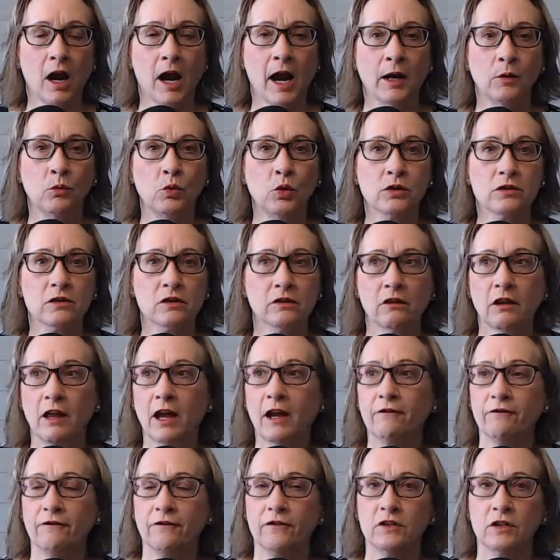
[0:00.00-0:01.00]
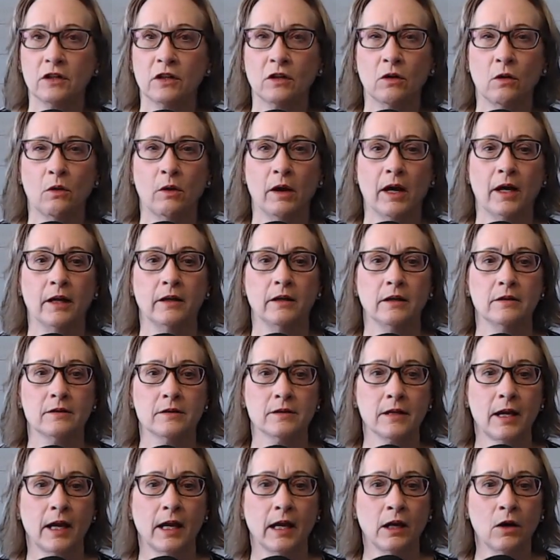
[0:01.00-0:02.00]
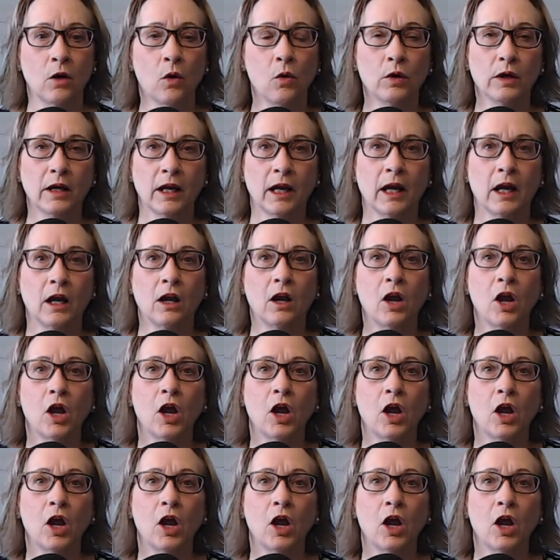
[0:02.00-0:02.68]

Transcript: I was left to go ahead and saying, okay,